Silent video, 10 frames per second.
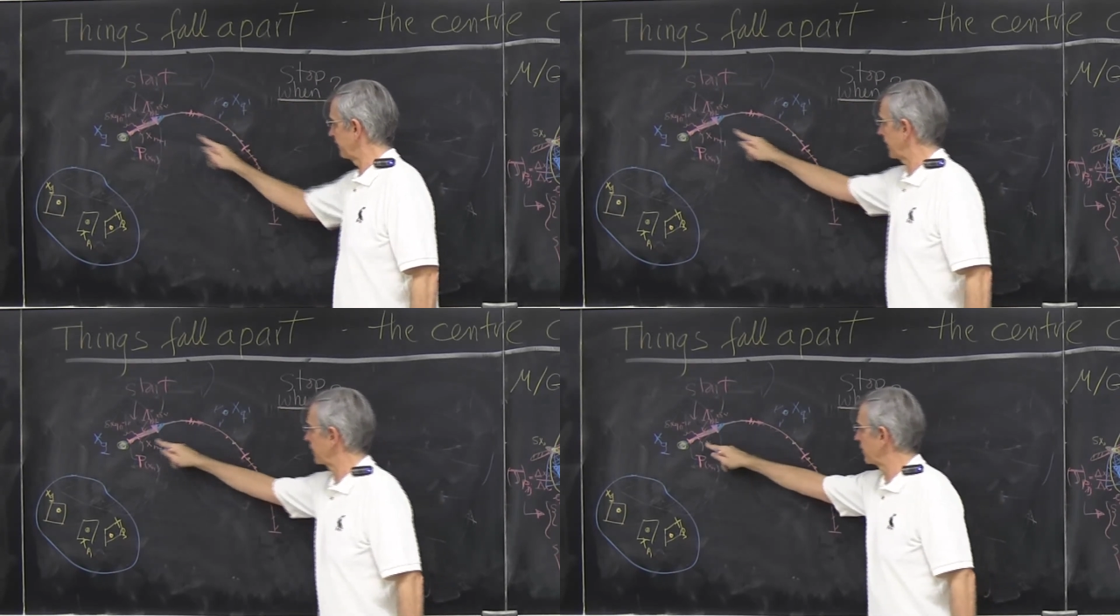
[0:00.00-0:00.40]

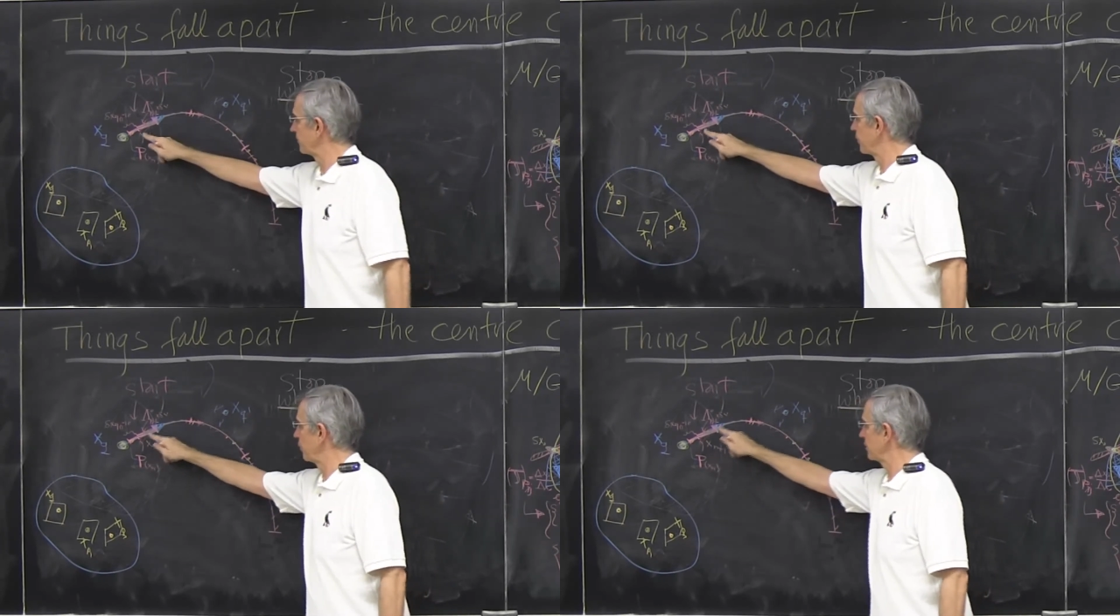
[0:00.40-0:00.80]
If I
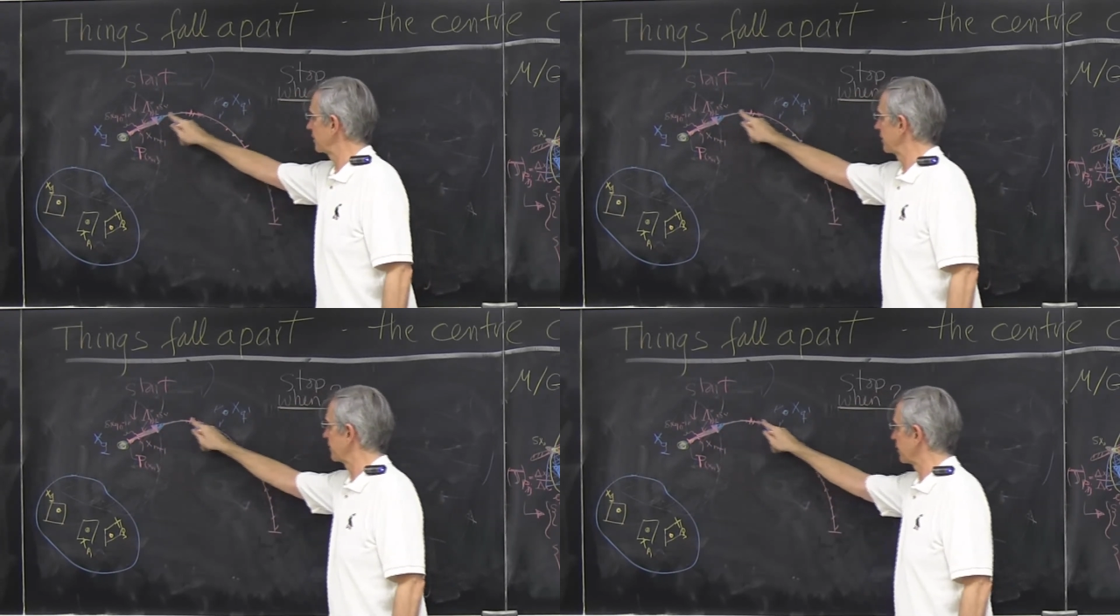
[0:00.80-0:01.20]
compute
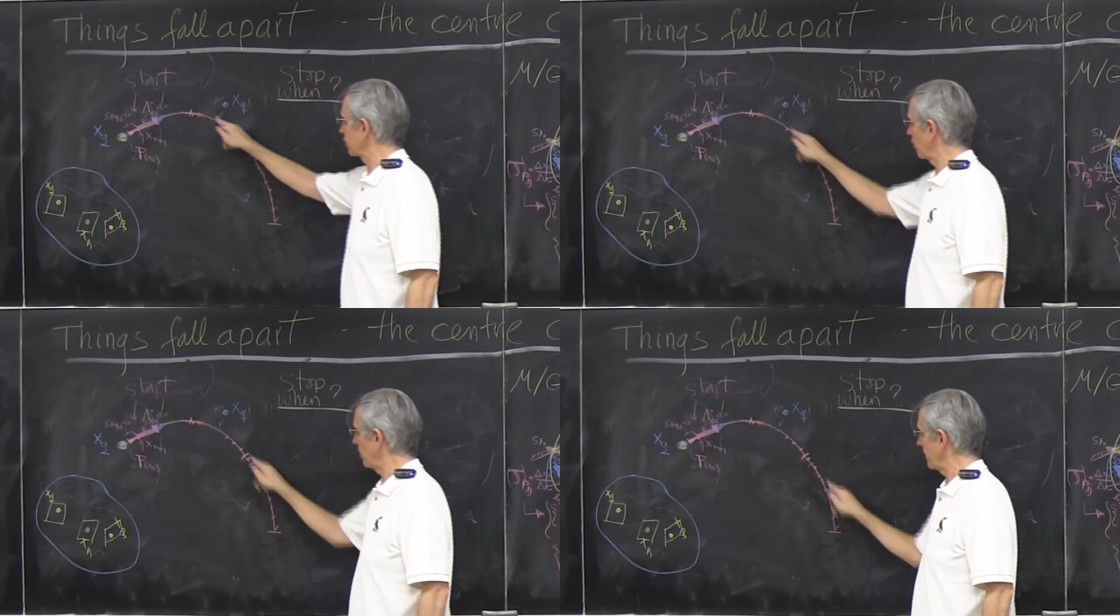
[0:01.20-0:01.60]

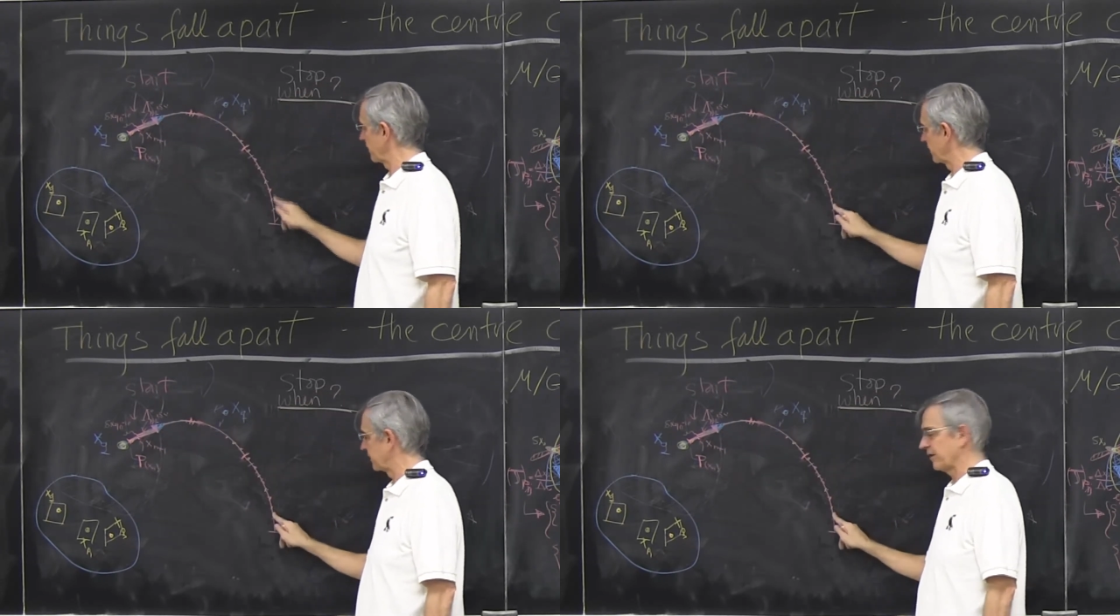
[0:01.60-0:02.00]

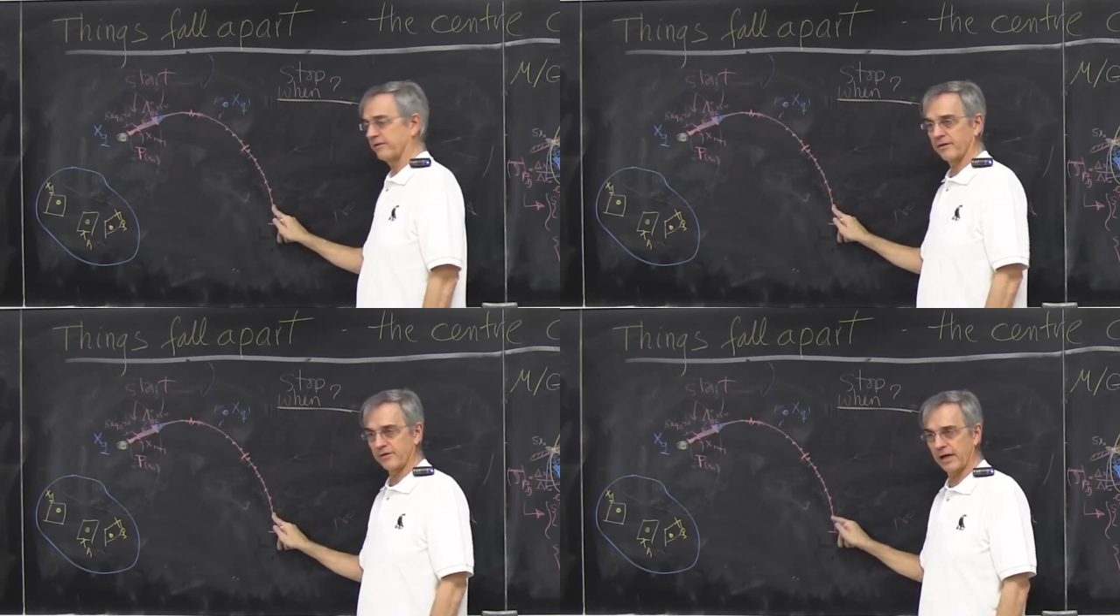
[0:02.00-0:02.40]
Jacobian on
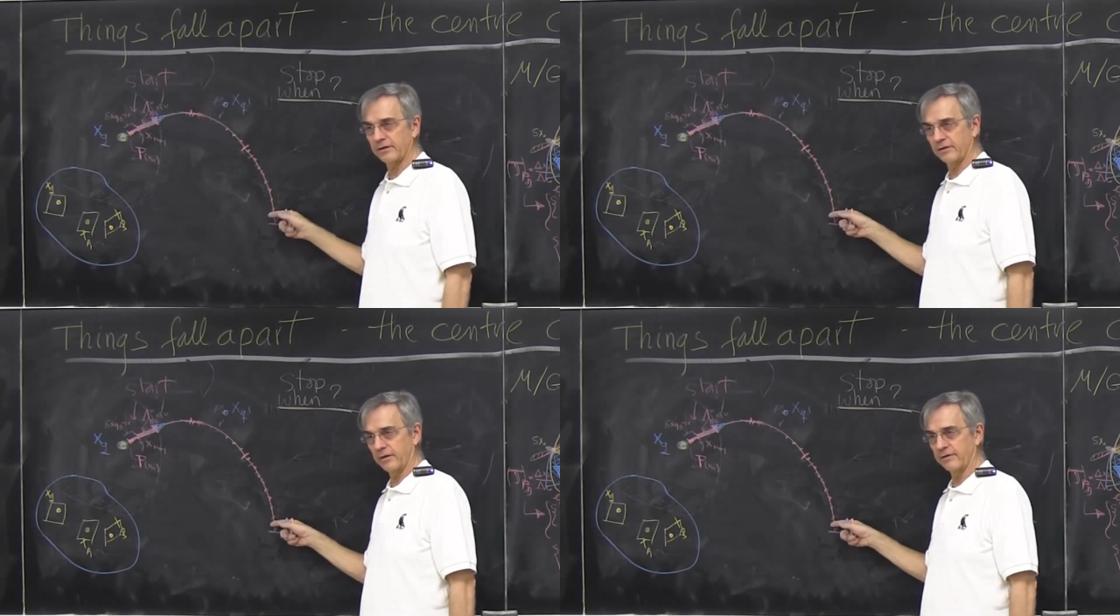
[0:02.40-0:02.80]
this
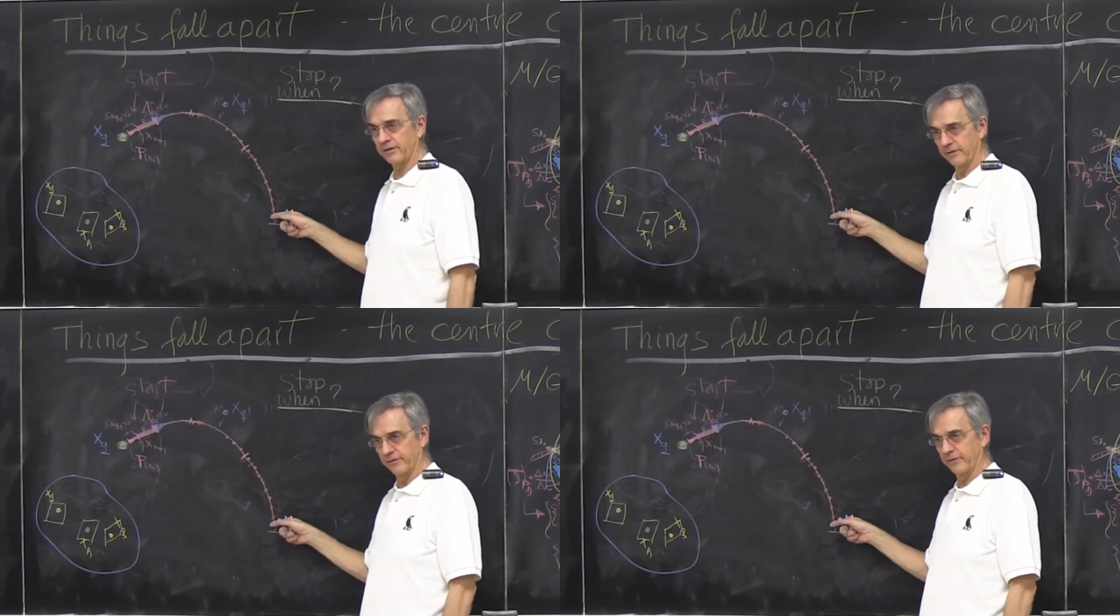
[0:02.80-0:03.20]
trajectory
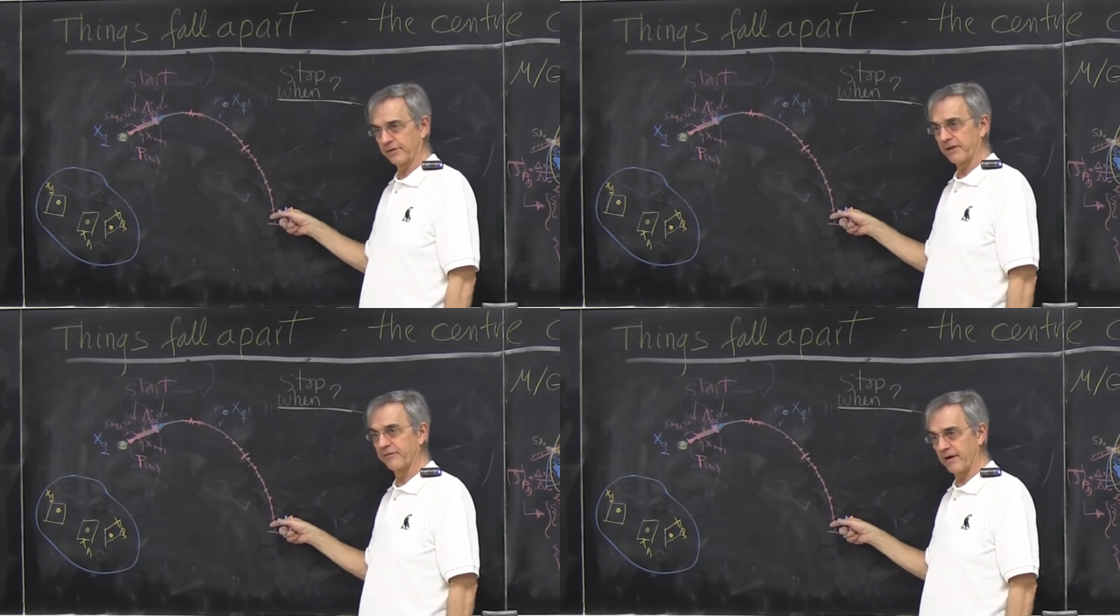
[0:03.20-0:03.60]
for
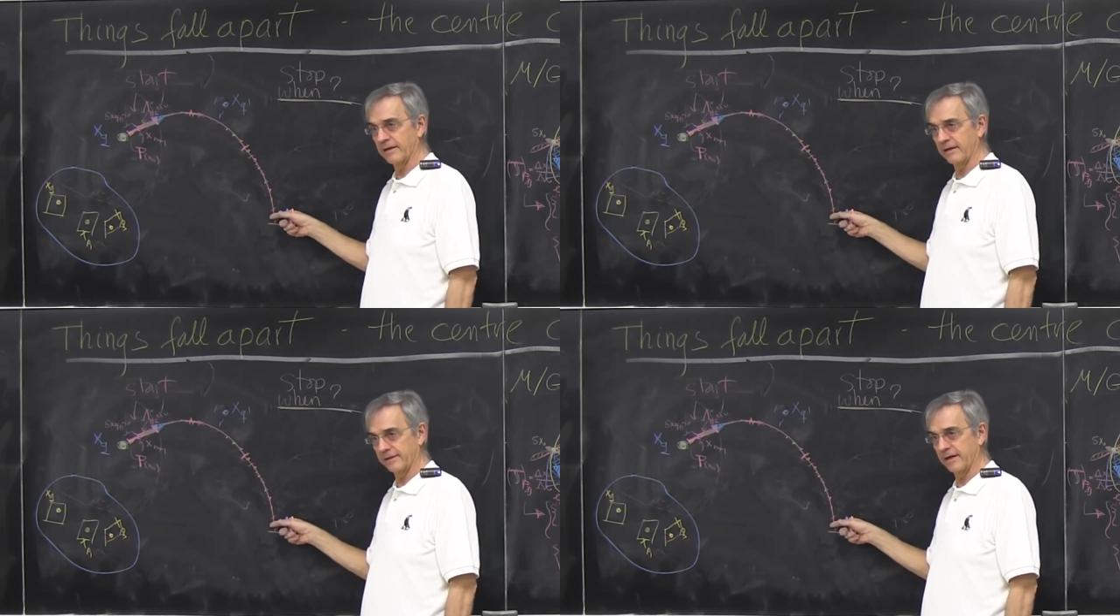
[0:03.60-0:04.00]
some
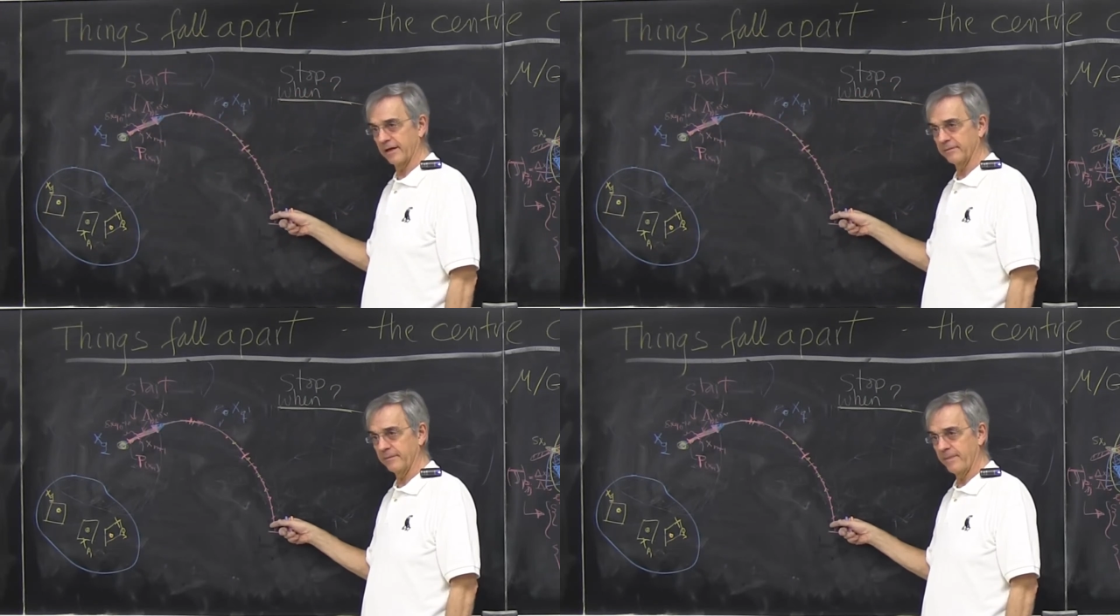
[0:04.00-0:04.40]
finite
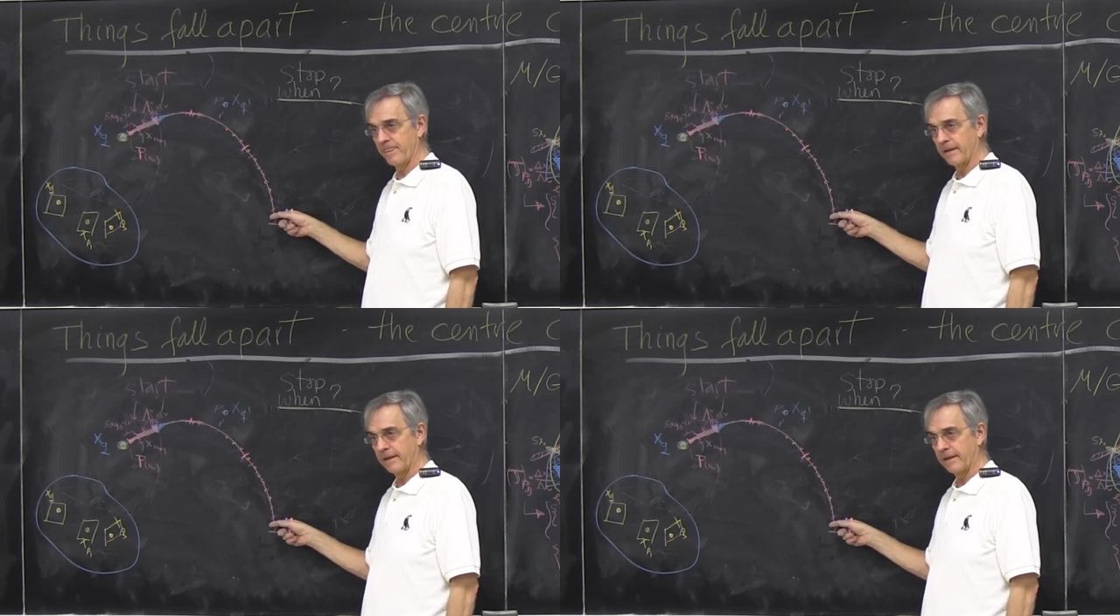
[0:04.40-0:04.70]
time,